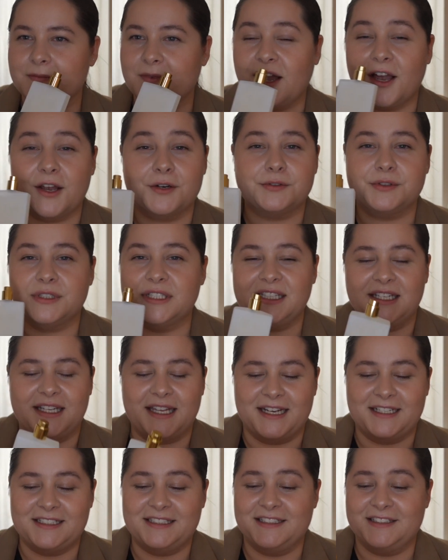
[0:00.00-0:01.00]
I really
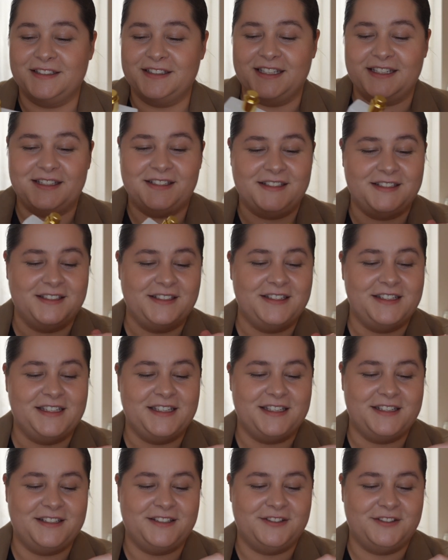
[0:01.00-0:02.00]
like this scent.
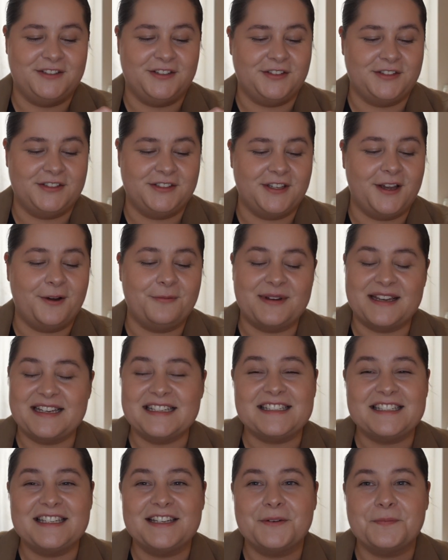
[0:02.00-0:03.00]
It is just
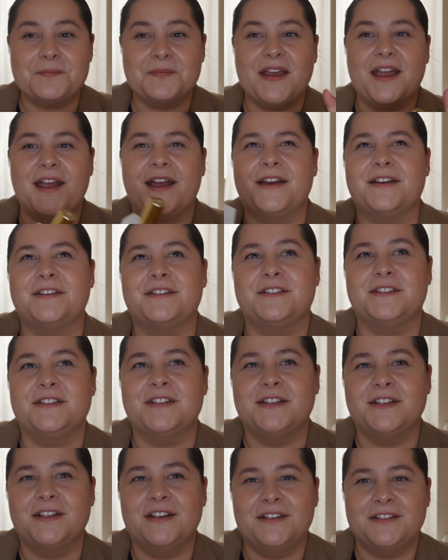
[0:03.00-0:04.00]
amazing. And
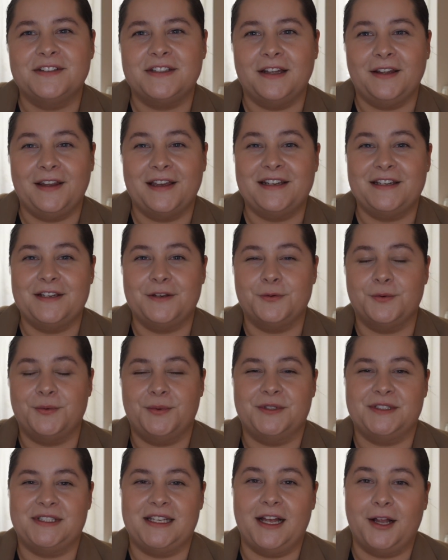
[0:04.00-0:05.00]
the lady who
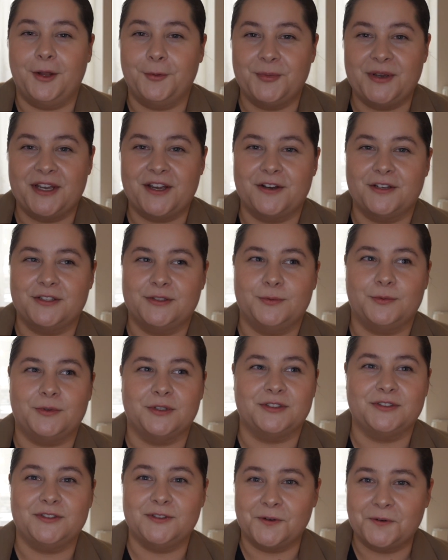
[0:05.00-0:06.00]
was helping us
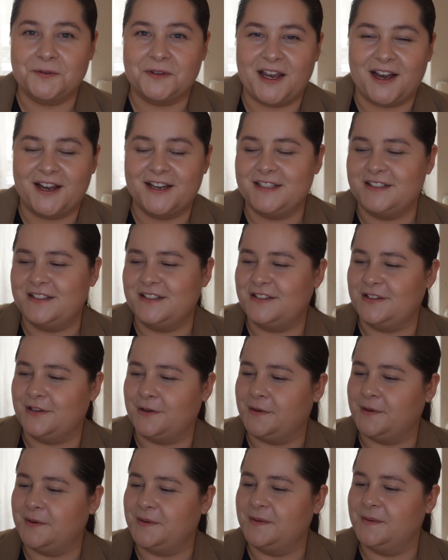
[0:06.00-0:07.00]
was so nice.
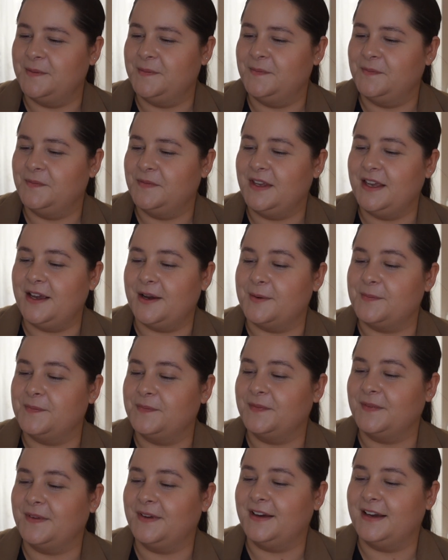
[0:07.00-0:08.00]
So yeah,
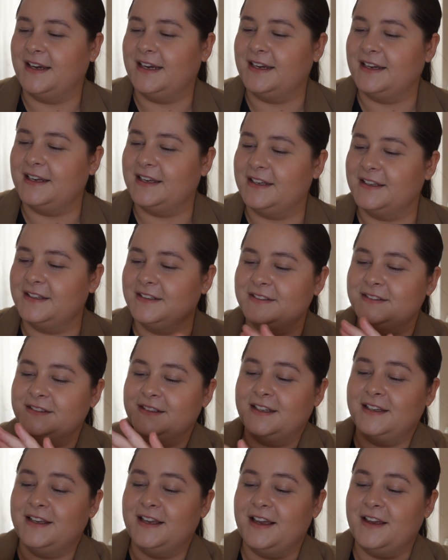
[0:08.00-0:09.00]
I
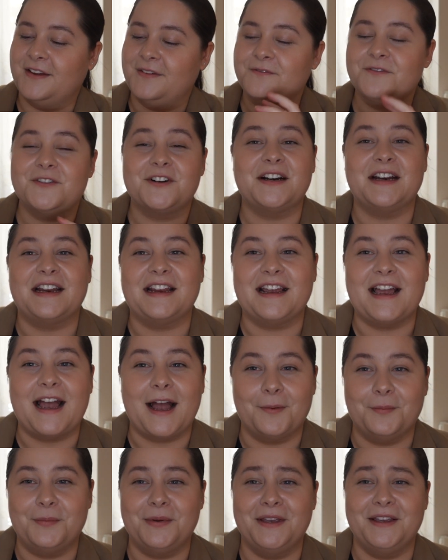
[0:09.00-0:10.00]
am very
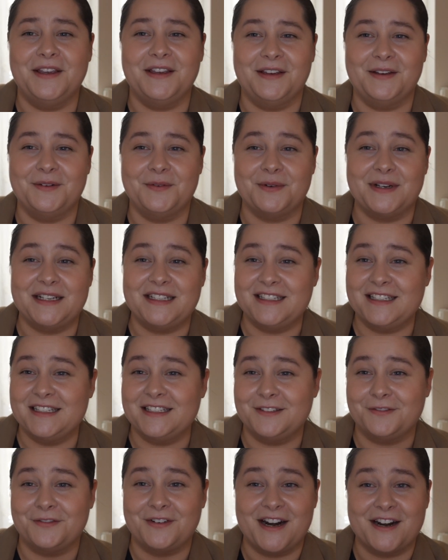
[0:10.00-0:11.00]
happy with
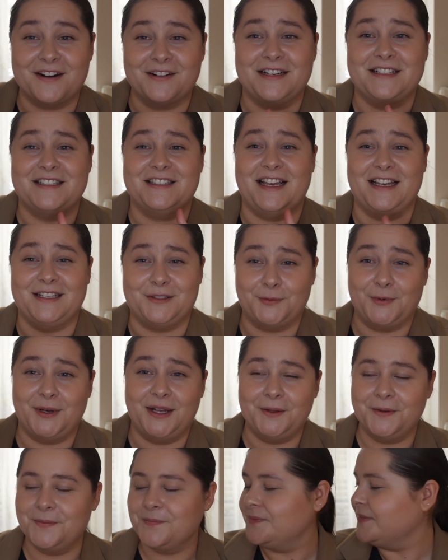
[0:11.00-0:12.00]
this fragrance as
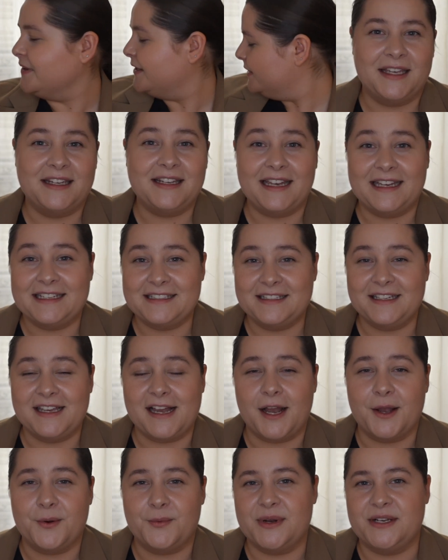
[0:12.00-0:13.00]
well. And lastly,
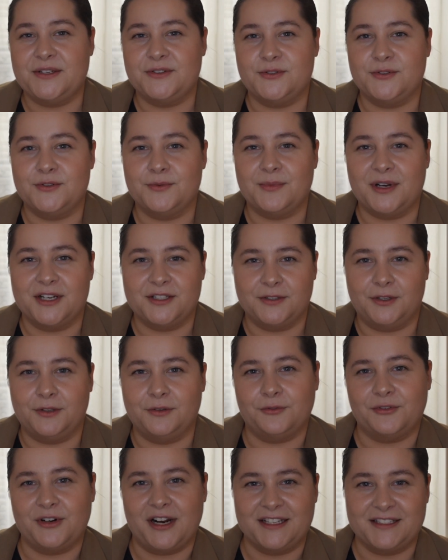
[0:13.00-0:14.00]
I went to my
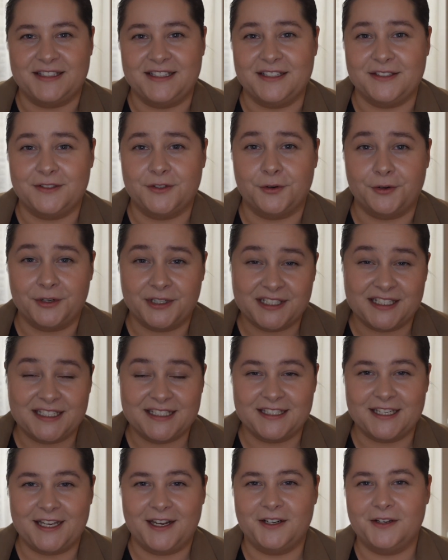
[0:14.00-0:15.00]
son Francis
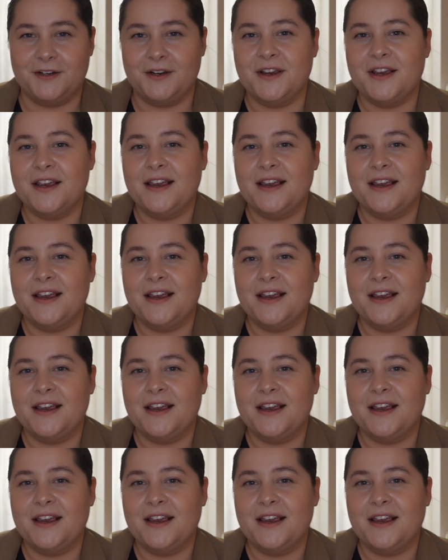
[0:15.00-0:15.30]
Courtesan